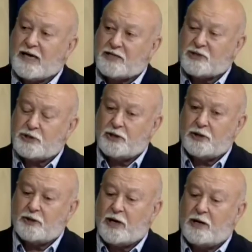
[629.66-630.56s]
test,
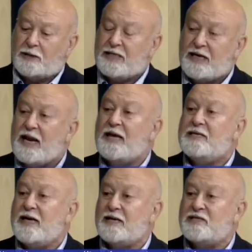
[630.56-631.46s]
a DNA
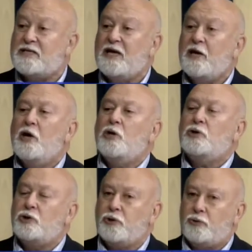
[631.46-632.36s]
test,
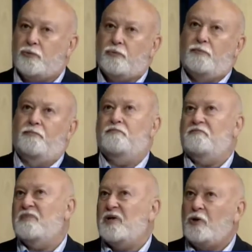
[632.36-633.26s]
to
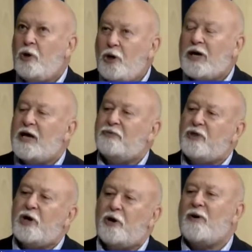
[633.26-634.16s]
look at
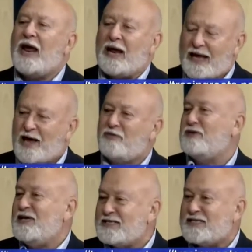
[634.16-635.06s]
their
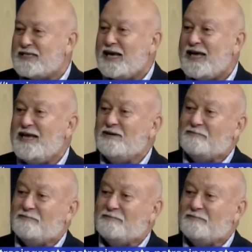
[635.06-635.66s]
ethnicity?